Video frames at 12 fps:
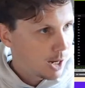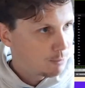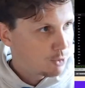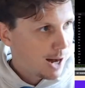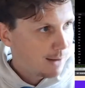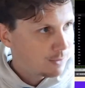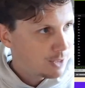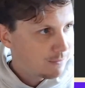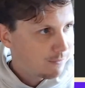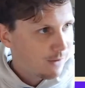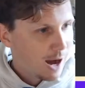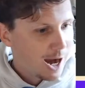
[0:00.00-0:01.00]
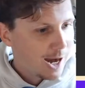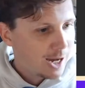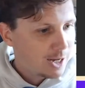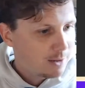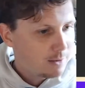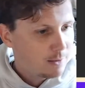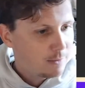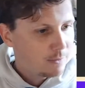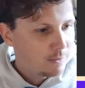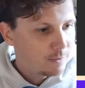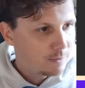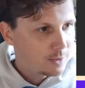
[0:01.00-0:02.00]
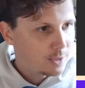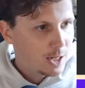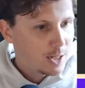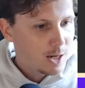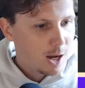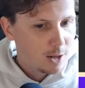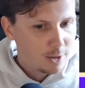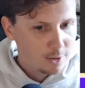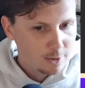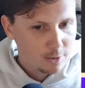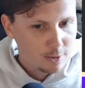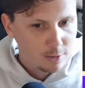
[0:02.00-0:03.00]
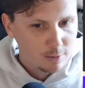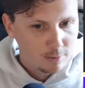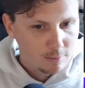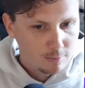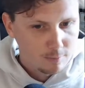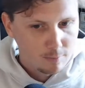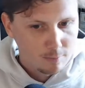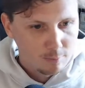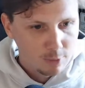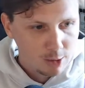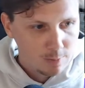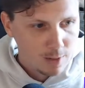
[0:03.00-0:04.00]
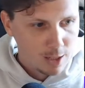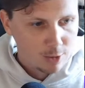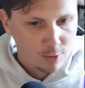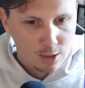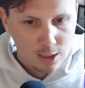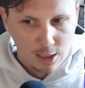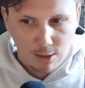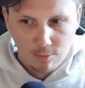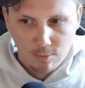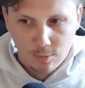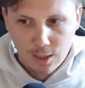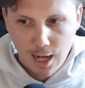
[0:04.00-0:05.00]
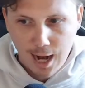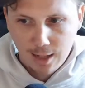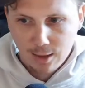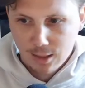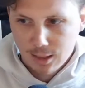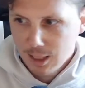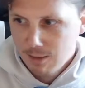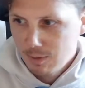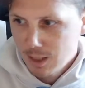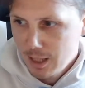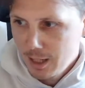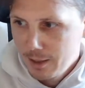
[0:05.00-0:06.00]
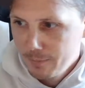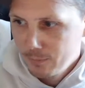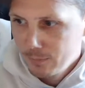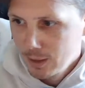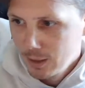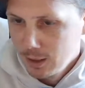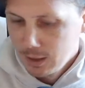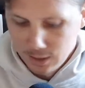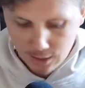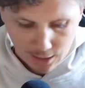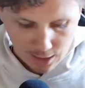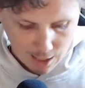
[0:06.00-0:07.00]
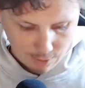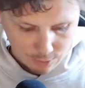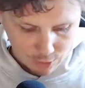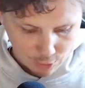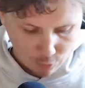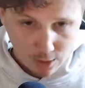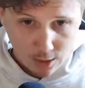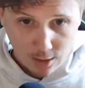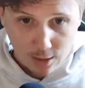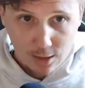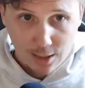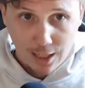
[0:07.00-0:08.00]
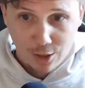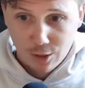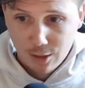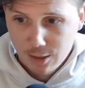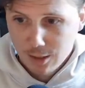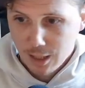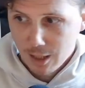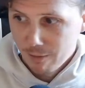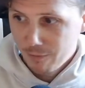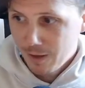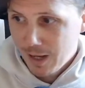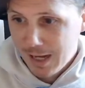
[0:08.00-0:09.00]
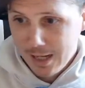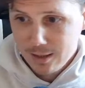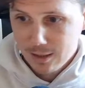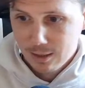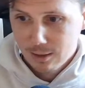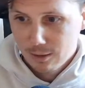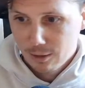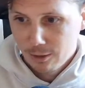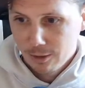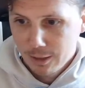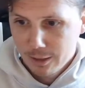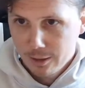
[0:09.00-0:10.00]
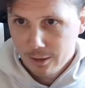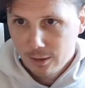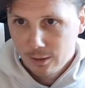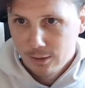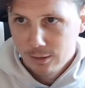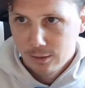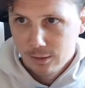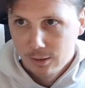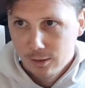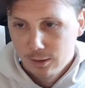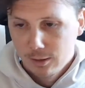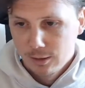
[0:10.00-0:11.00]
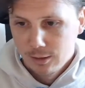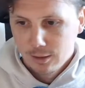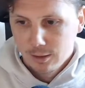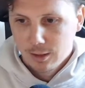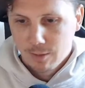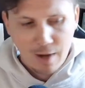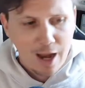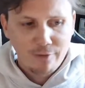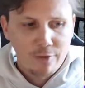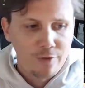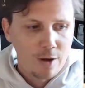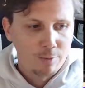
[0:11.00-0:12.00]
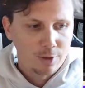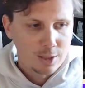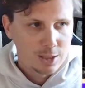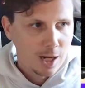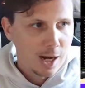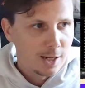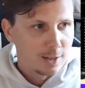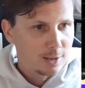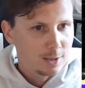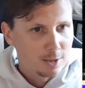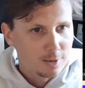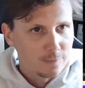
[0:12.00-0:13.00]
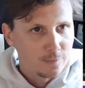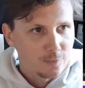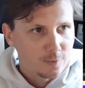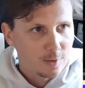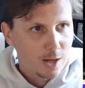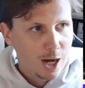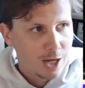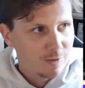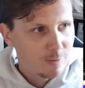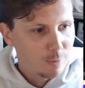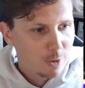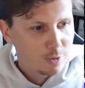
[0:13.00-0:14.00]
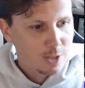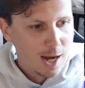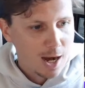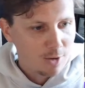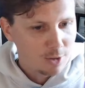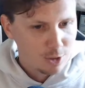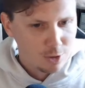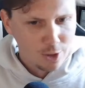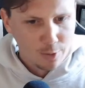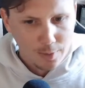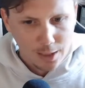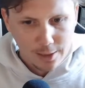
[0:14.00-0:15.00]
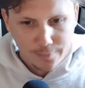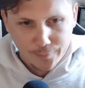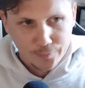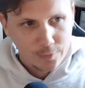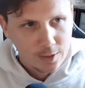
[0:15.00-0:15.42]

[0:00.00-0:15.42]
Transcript: I'm drafting 5 $10 Millie Maker teams at the same time. I was doing sessions of 8 earlier. I'm not having fun with this, guys. I even broke down, you know me.